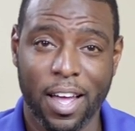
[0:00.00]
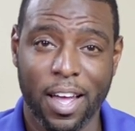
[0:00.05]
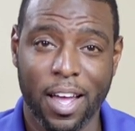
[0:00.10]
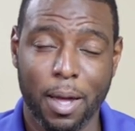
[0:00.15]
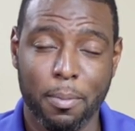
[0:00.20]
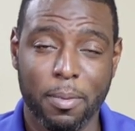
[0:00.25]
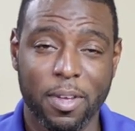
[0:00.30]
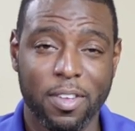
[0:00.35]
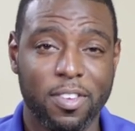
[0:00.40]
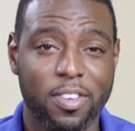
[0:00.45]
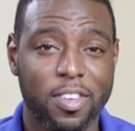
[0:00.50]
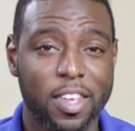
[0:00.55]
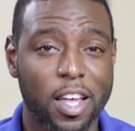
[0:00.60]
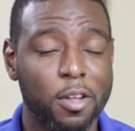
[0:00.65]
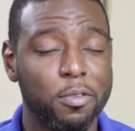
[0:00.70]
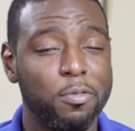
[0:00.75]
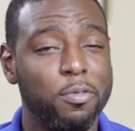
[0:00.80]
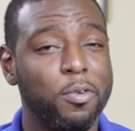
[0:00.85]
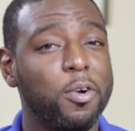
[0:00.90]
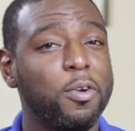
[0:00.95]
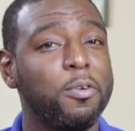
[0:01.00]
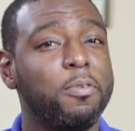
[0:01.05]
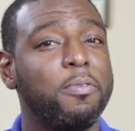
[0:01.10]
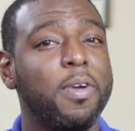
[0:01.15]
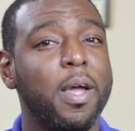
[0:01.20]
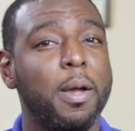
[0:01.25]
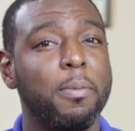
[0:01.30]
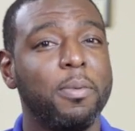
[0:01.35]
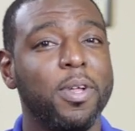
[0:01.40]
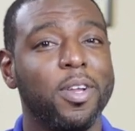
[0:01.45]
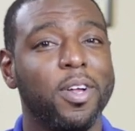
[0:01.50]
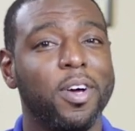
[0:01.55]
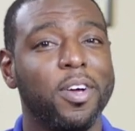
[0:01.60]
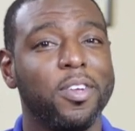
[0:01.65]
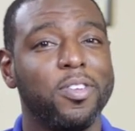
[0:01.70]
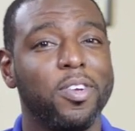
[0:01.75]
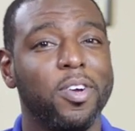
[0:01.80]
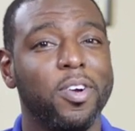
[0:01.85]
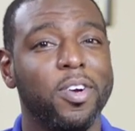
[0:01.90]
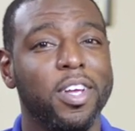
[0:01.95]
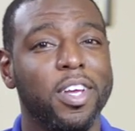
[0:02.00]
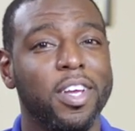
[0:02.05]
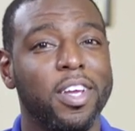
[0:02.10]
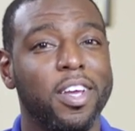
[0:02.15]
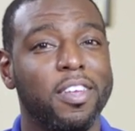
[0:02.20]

I'm a South Florida family law attorney,